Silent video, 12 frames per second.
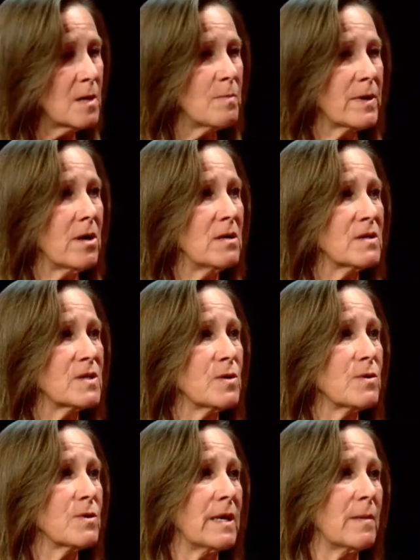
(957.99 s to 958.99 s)
but
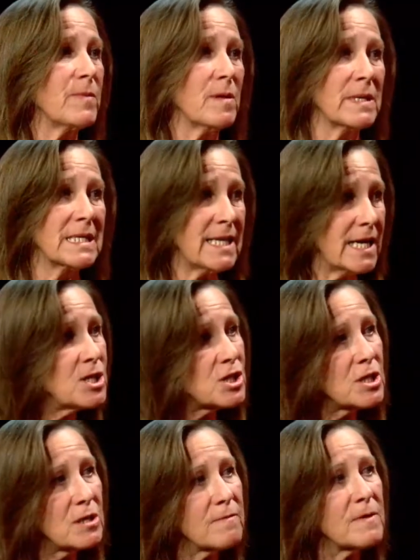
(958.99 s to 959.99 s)
also the
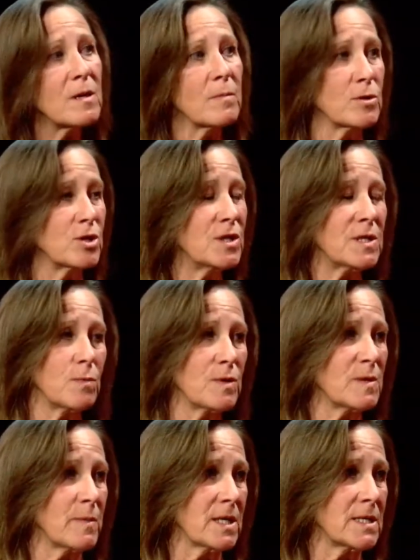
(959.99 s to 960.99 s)
implementation of the emergency
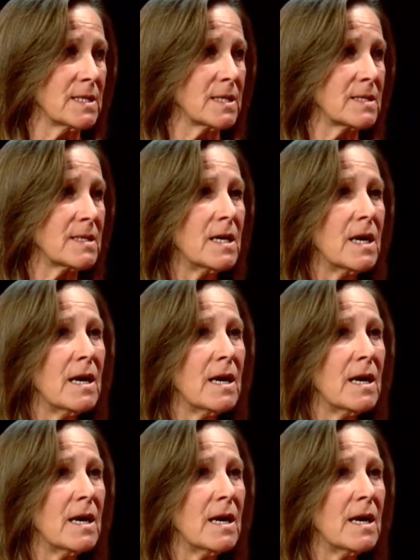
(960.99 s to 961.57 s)
responses.